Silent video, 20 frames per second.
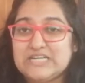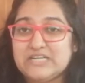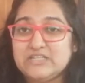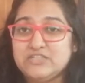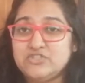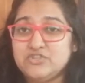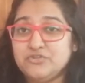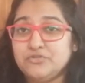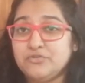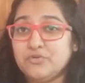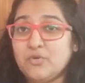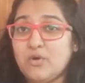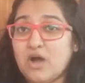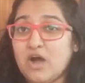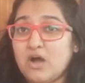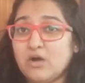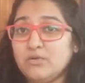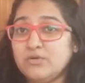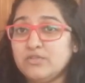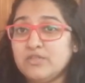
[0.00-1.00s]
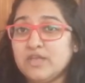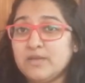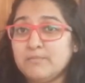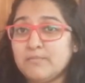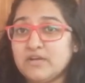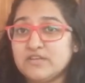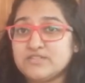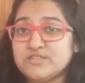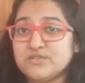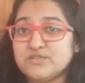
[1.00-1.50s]
do you know how do they
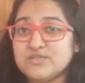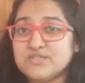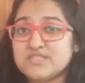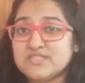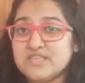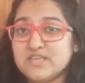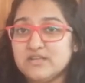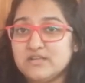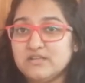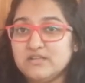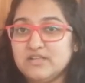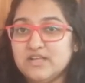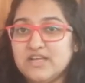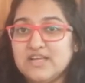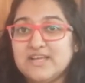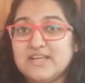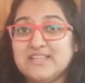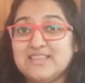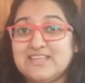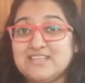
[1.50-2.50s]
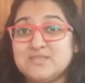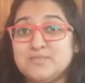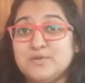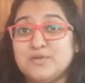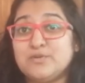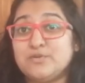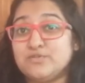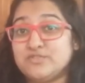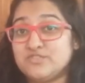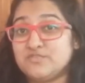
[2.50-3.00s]
master the skill? That's
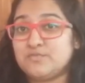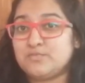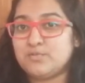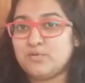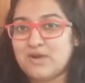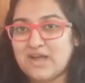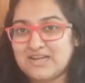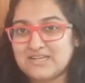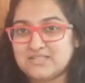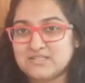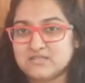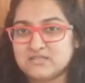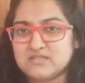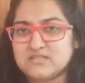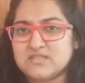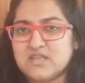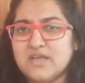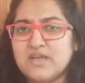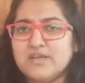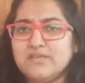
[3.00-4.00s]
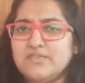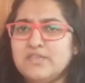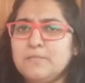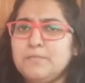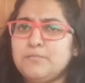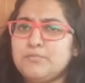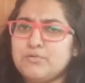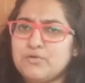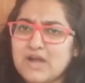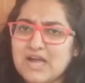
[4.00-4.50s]
because of practice. They
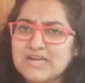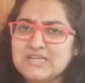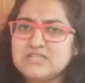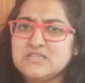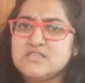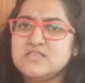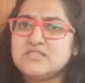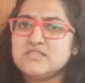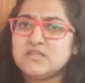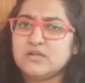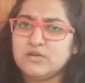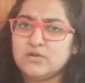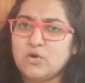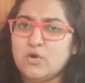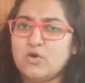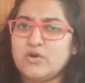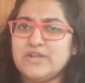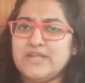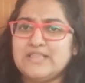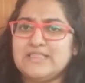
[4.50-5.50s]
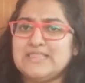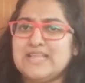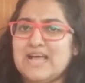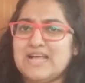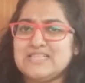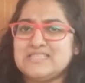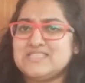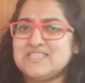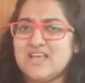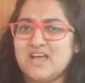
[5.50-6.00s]
practice a lot, and
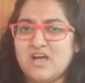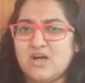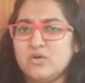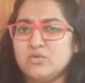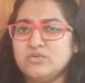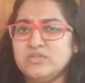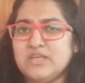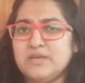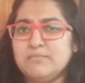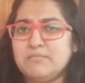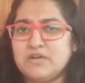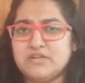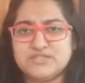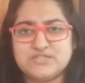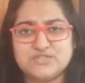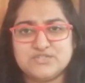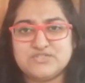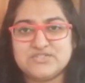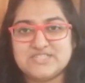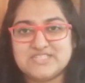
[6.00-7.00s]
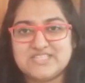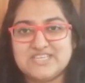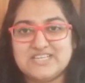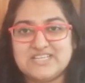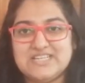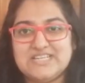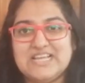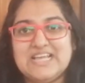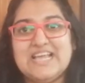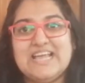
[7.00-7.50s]
that's how they master the
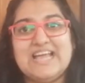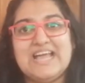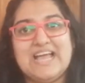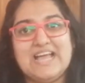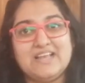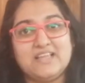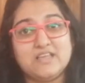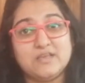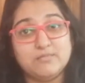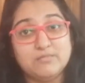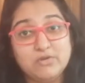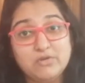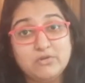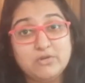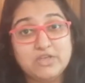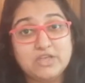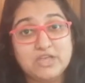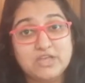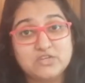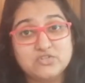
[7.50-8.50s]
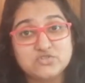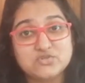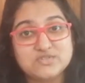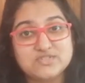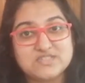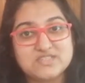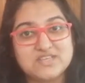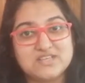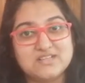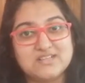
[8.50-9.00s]
skill. And communication
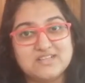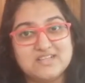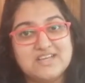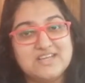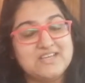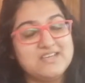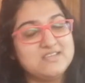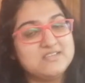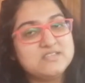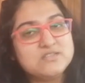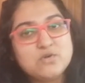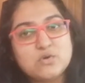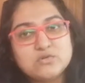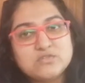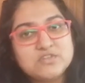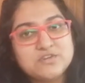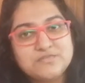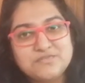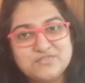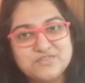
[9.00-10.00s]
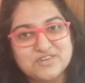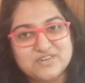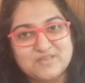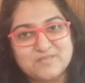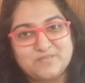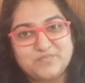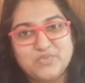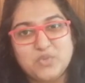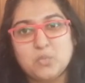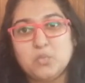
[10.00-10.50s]
skill is no
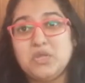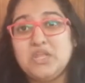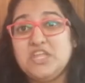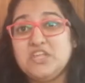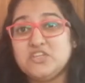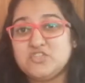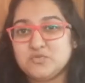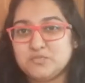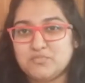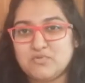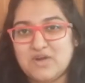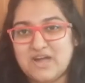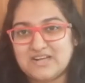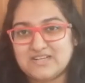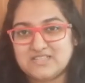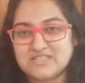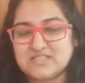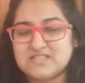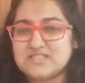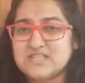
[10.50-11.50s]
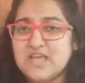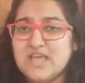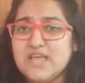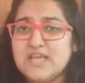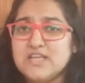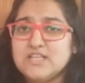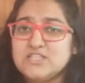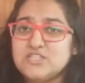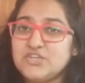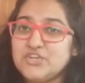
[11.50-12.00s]
different. We need to practice.
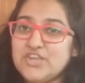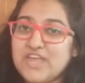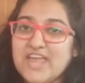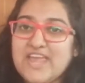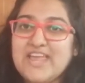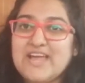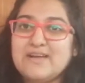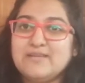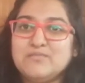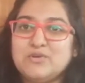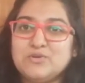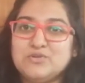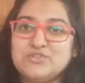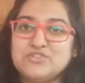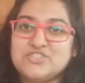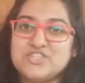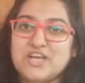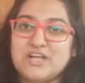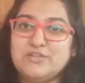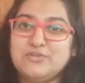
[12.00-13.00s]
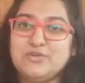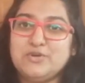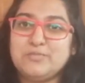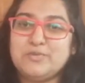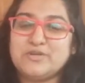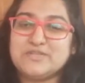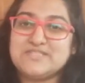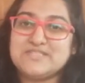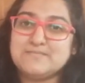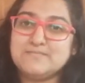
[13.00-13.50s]
Today I'm going to tell you
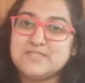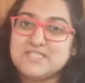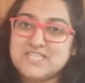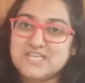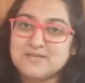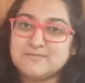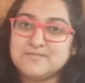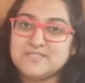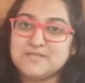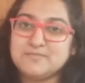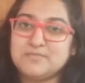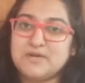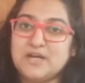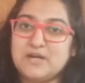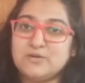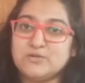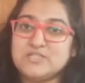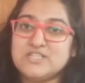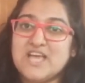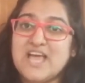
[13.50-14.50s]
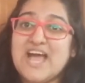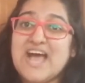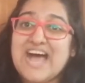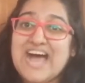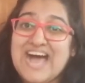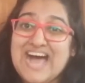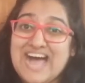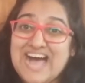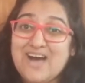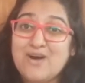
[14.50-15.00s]
about some tips about
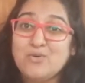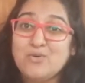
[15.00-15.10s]
how